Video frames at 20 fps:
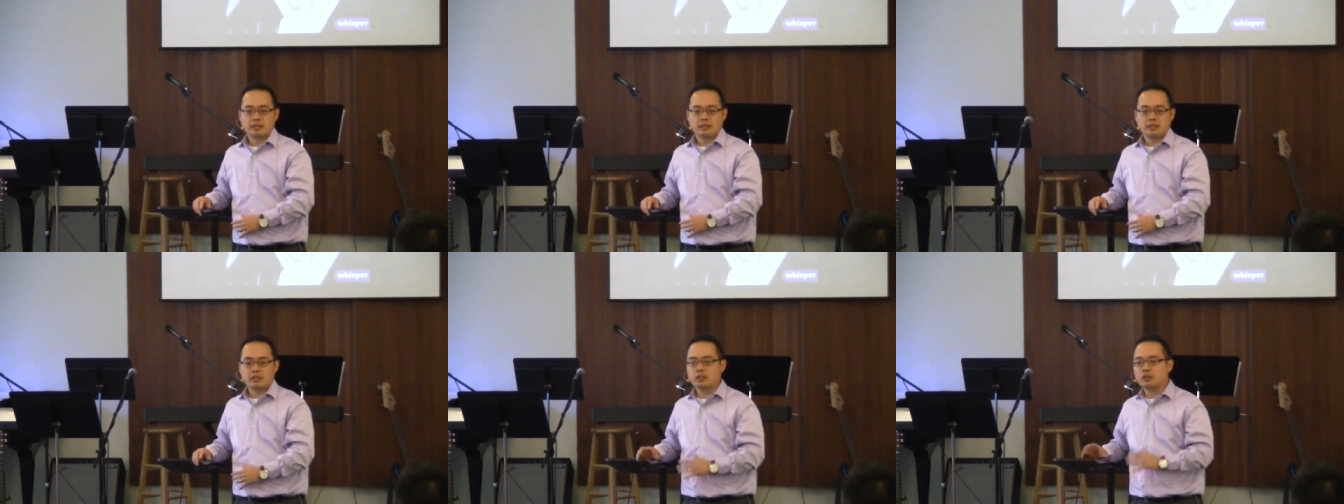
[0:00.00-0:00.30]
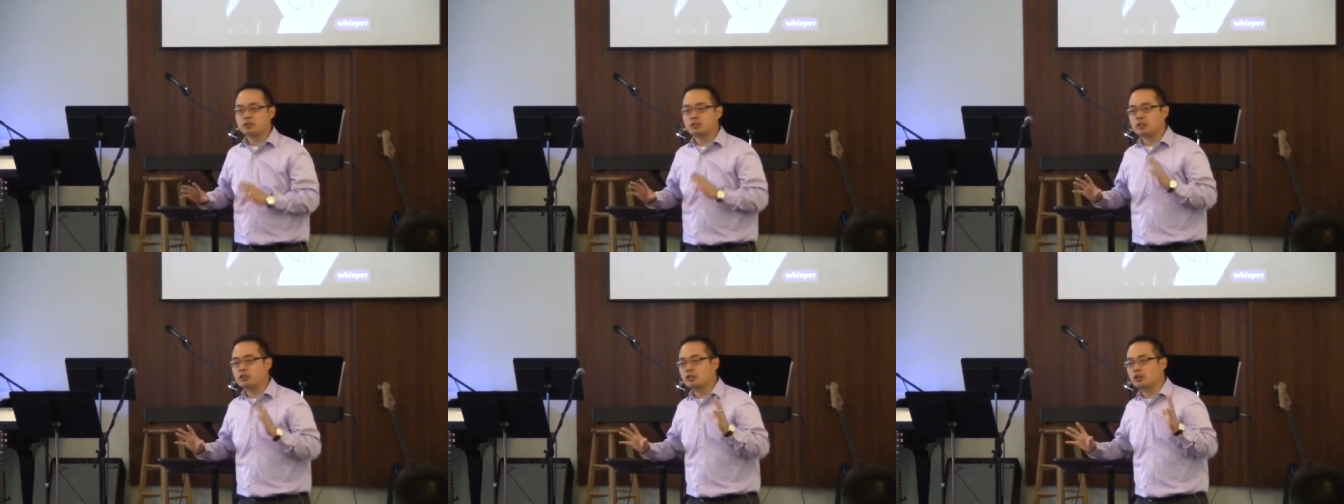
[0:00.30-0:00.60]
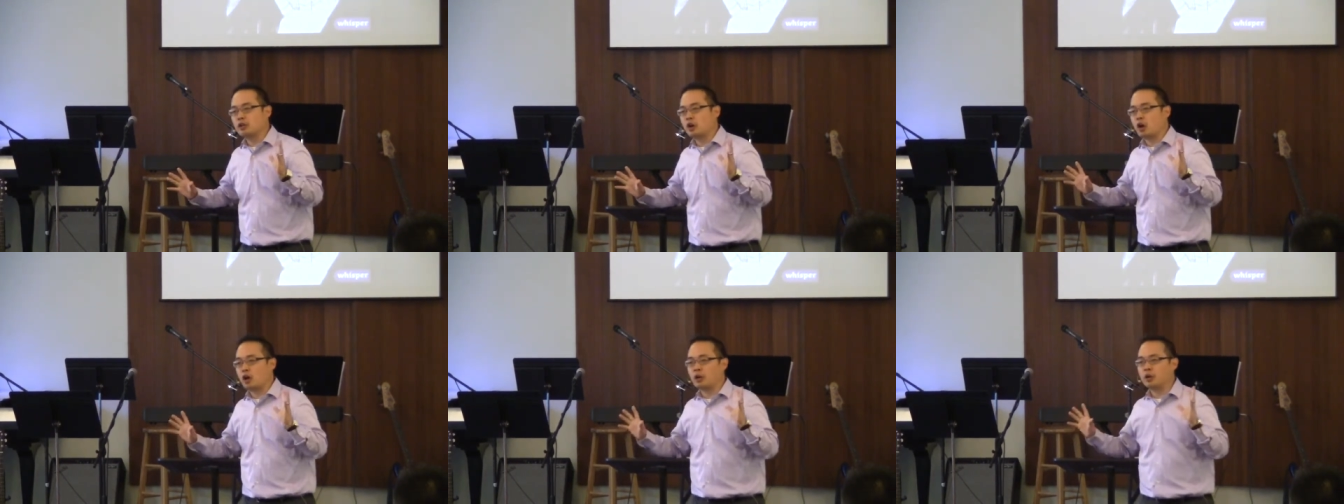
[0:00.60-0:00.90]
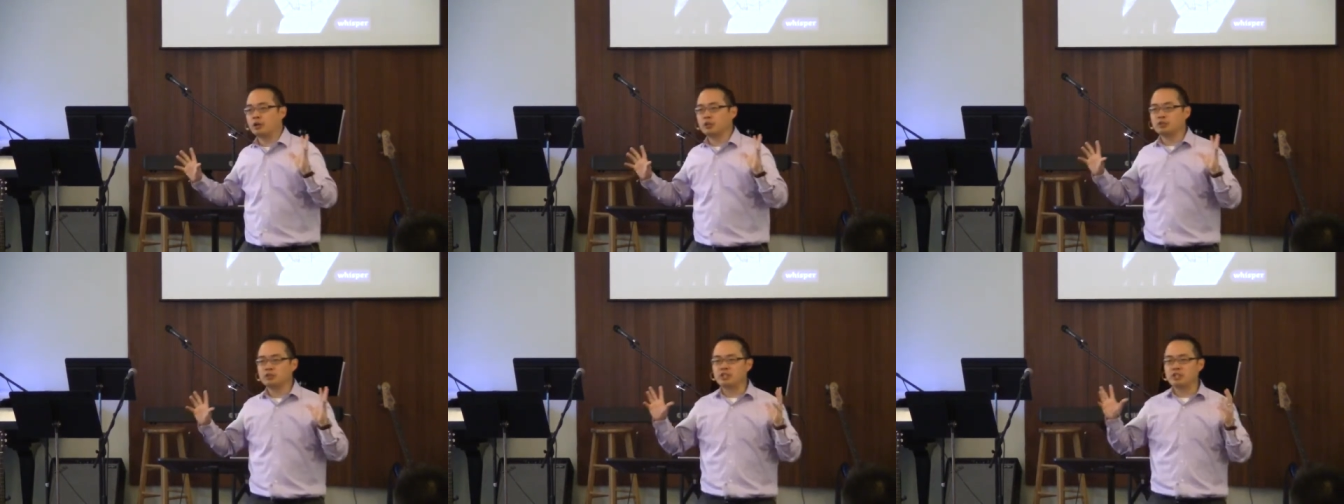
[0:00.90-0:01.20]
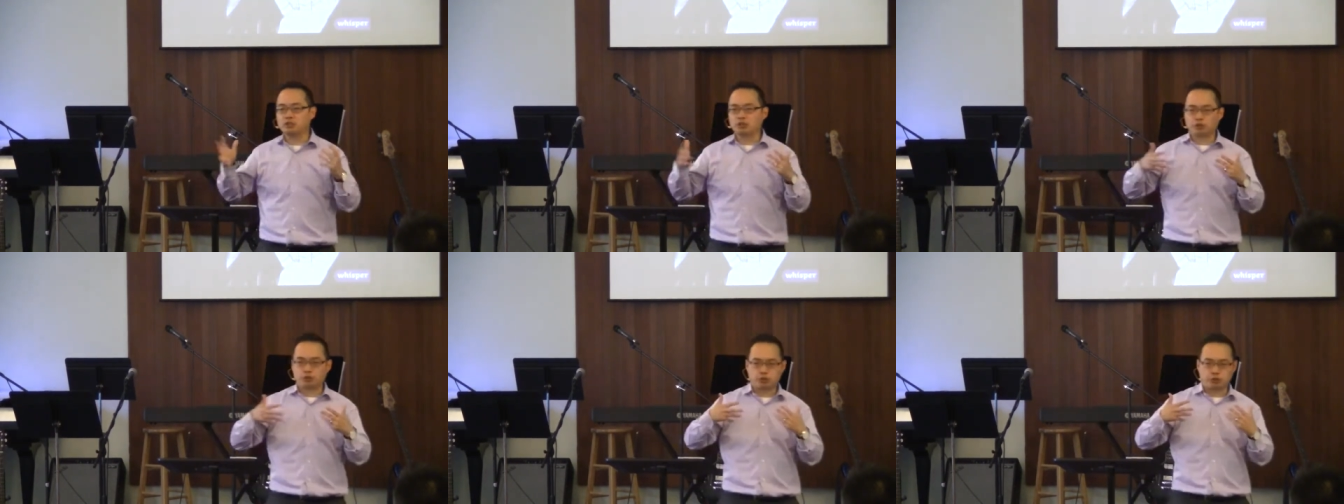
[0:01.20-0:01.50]
You know, there are
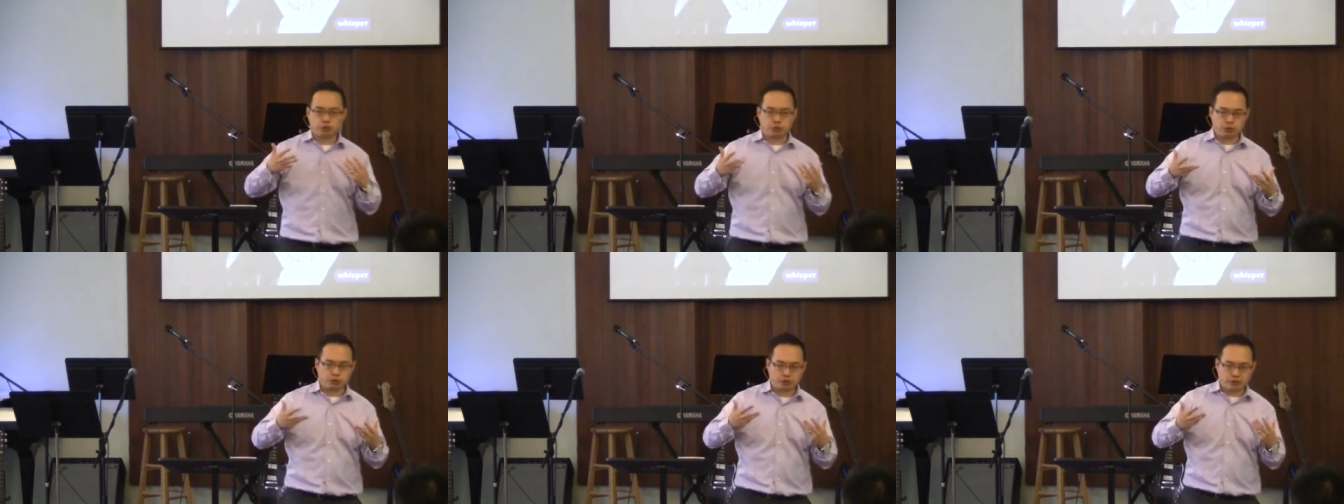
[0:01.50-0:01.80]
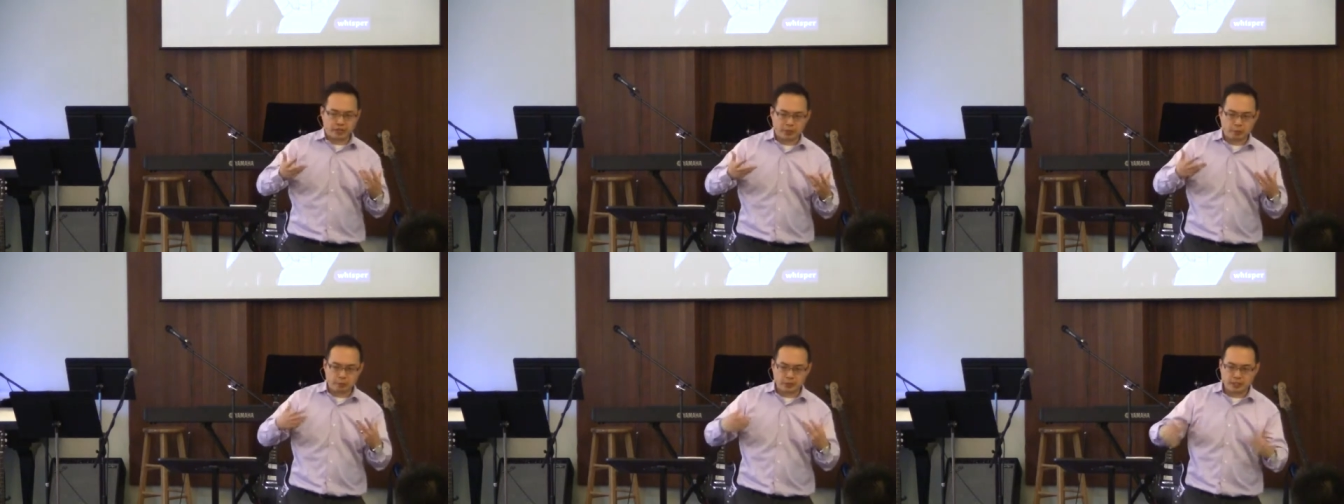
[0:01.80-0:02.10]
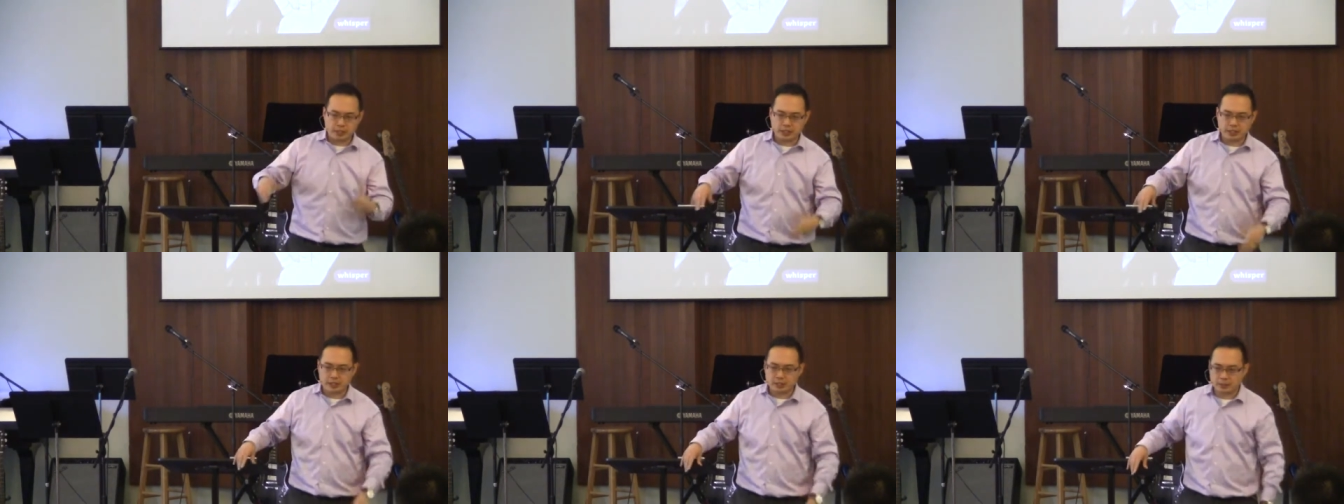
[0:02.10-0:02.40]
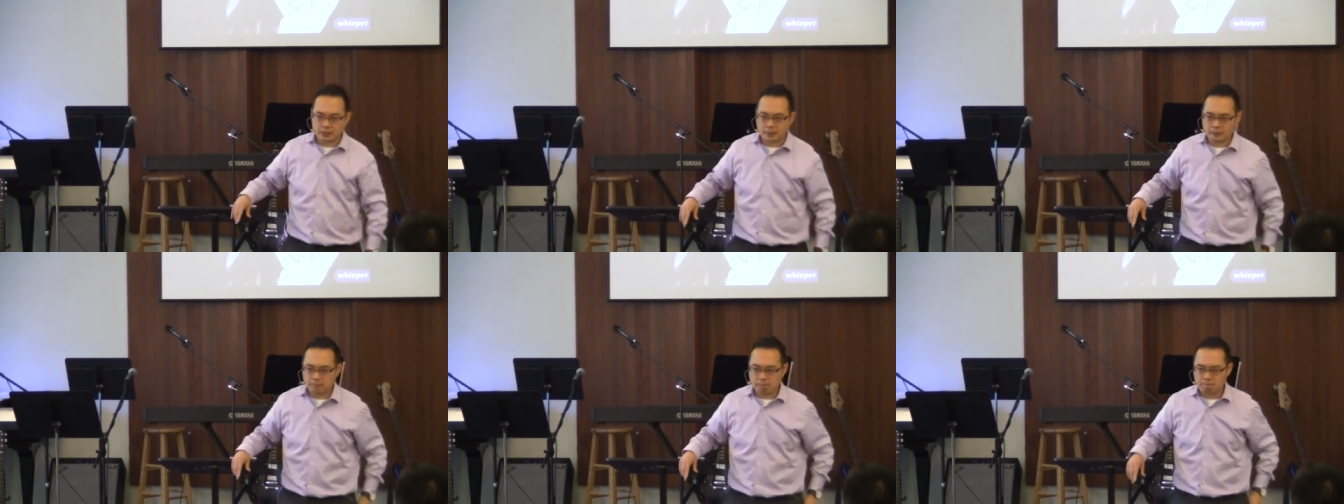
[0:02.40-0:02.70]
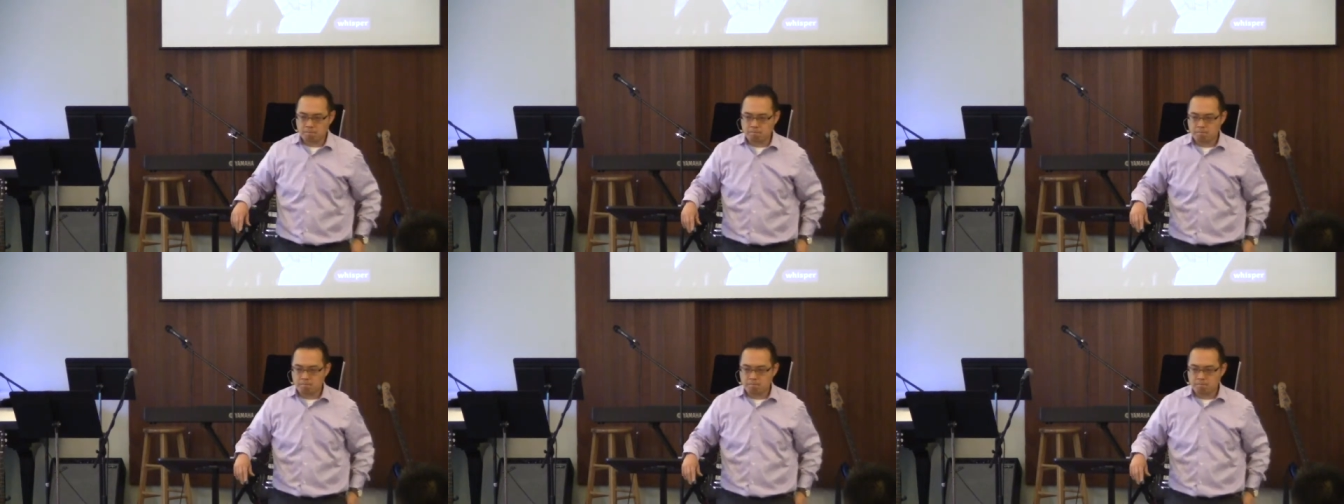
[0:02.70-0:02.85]
these truths that we hear